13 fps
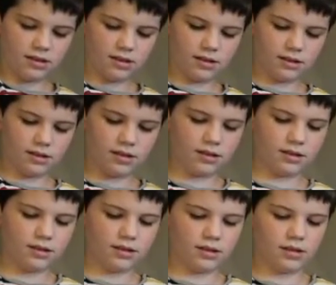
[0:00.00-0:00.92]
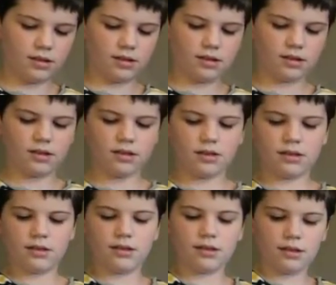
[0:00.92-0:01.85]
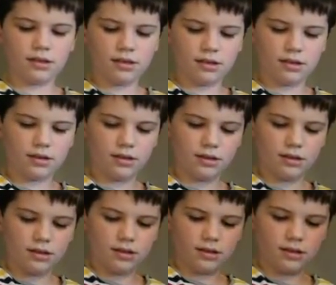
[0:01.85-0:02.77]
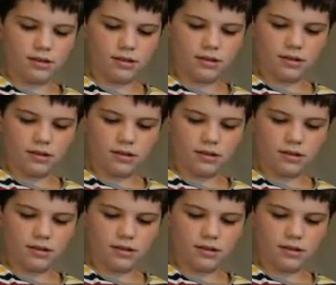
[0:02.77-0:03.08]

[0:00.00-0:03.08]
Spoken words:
[no speech]